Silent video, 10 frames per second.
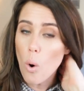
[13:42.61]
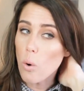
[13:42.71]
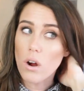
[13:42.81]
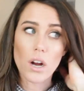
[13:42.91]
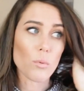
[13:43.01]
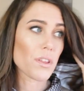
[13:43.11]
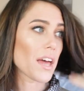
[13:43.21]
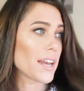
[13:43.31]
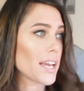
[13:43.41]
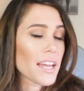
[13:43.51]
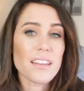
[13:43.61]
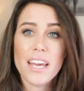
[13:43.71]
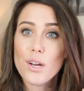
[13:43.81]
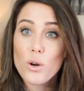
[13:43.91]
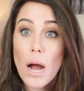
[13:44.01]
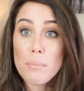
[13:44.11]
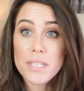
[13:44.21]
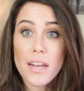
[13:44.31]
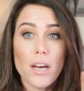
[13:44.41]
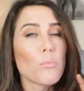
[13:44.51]
or with any kind of like
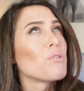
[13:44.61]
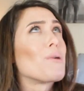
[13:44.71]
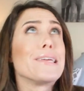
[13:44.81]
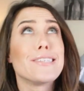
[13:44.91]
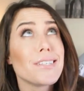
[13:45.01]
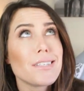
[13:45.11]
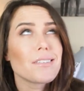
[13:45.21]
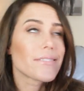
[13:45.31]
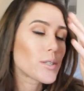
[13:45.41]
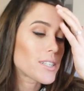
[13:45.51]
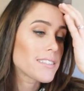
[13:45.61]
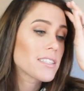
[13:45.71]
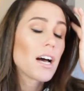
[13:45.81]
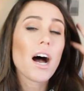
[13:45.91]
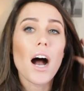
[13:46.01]
crop denim with white jeans, of course.